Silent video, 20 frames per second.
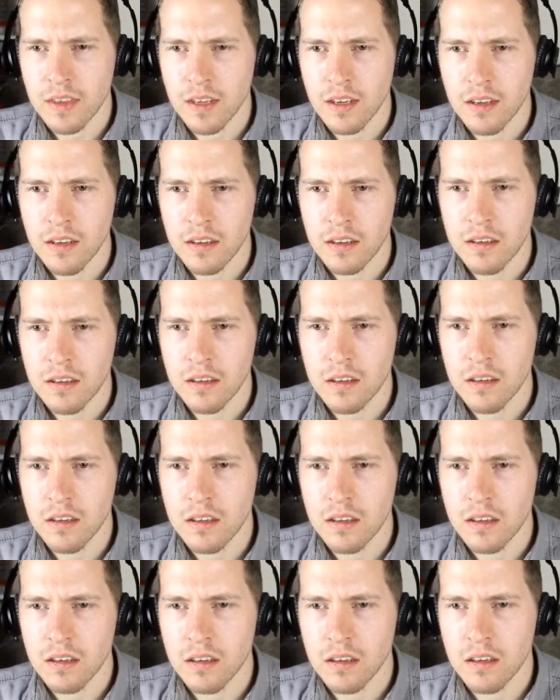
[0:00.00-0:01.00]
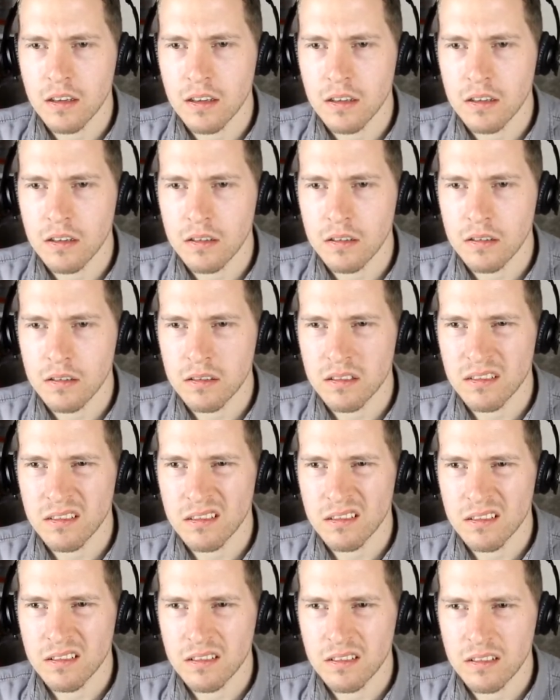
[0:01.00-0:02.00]

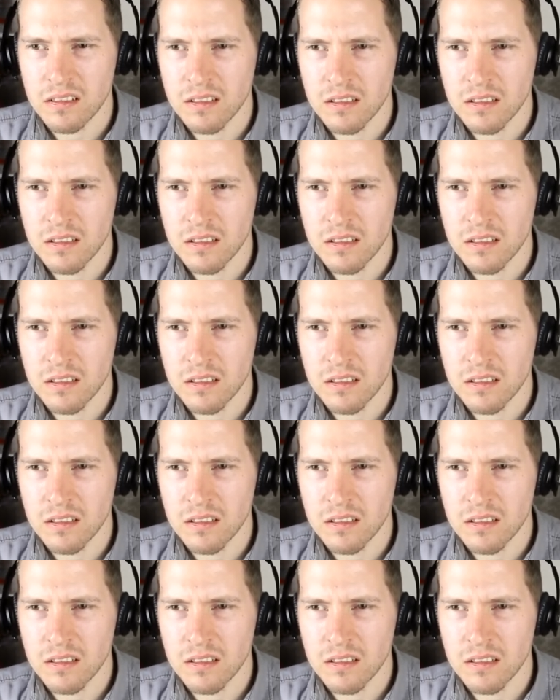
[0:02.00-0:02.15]
No one is speaking in this clip.